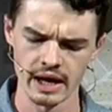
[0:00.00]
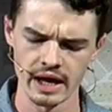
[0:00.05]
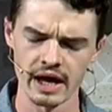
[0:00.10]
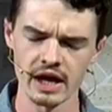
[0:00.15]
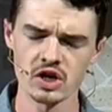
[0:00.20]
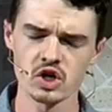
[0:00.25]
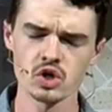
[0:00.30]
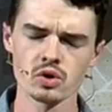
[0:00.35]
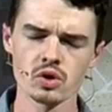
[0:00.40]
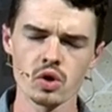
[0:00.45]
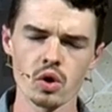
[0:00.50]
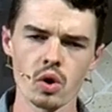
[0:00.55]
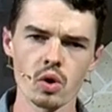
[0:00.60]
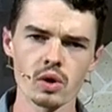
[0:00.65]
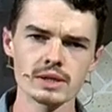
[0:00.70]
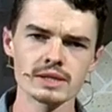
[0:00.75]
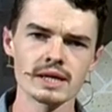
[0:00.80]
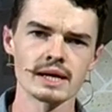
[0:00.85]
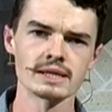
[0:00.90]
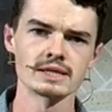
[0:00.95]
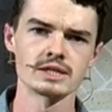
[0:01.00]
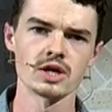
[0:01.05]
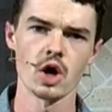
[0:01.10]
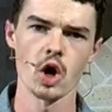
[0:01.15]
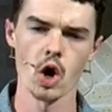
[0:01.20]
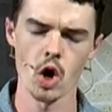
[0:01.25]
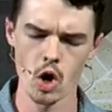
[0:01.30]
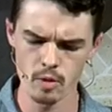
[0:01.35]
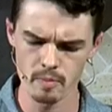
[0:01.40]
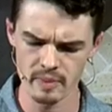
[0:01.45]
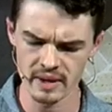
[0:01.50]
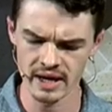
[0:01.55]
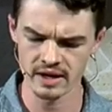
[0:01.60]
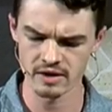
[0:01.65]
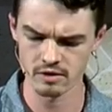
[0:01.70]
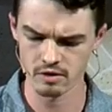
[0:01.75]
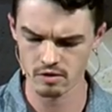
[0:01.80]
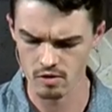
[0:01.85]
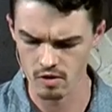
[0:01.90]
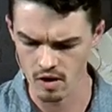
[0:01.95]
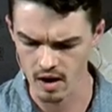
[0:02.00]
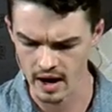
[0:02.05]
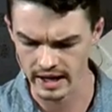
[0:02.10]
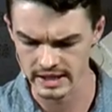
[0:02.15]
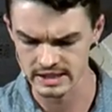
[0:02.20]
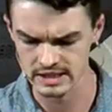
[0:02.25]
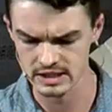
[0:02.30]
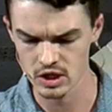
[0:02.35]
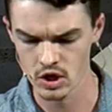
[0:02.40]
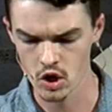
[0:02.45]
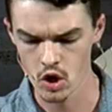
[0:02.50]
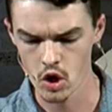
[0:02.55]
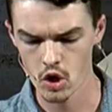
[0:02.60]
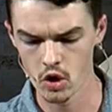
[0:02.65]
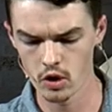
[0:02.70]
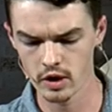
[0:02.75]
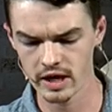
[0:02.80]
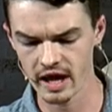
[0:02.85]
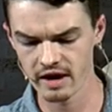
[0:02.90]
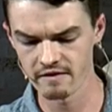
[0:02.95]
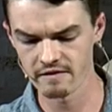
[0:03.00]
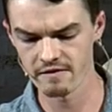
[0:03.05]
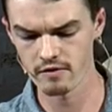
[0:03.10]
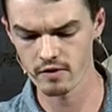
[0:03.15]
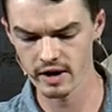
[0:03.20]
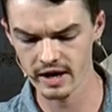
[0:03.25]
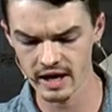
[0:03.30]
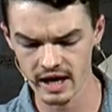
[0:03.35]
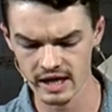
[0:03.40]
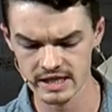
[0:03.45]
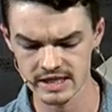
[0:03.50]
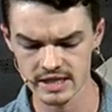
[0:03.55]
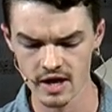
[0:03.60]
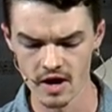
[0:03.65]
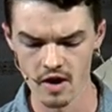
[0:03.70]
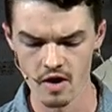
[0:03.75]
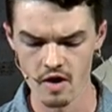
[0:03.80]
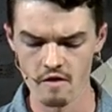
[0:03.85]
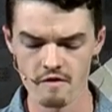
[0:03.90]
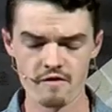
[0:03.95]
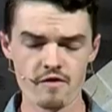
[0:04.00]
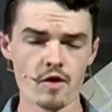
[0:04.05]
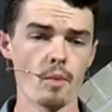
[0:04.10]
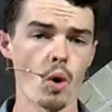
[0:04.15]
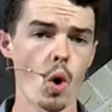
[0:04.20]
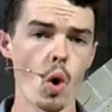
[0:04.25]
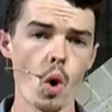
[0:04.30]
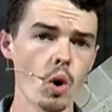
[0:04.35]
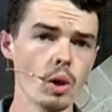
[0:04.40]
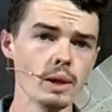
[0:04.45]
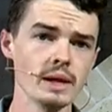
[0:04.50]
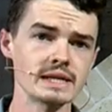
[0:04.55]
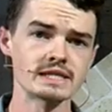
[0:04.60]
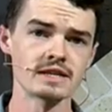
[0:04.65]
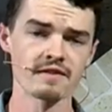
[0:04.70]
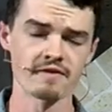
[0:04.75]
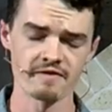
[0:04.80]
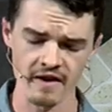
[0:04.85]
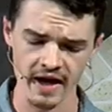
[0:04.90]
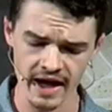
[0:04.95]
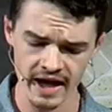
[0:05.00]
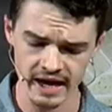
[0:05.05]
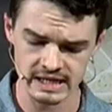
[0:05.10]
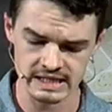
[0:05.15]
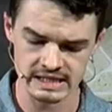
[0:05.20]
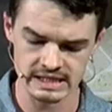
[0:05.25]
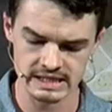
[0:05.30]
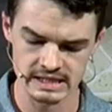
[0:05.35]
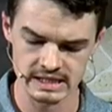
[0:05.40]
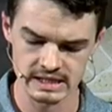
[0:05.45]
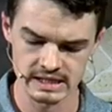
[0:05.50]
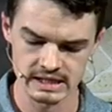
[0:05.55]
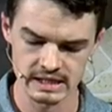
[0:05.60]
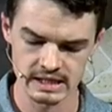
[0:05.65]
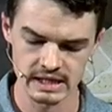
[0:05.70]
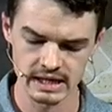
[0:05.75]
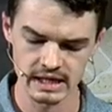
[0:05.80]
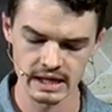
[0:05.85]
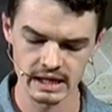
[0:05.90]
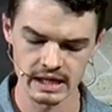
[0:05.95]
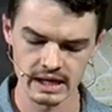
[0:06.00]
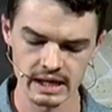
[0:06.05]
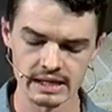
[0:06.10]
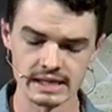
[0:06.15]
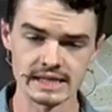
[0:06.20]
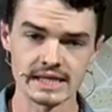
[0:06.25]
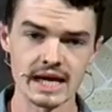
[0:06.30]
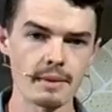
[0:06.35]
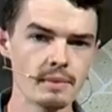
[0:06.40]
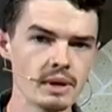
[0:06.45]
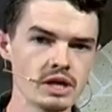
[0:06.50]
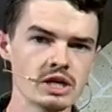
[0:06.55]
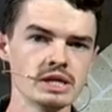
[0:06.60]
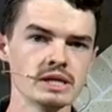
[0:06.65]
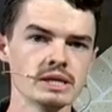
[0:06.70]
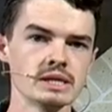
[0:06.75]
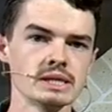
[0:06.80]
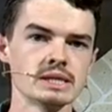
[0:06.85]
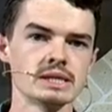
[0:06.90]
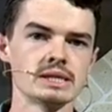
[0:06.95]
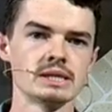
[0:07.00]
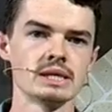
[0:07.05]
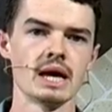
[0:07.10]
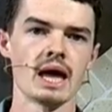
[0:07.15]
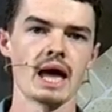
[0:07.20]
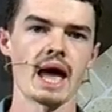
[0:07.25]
It should cause us to hope in Christ, who can free us from all its effects, damages,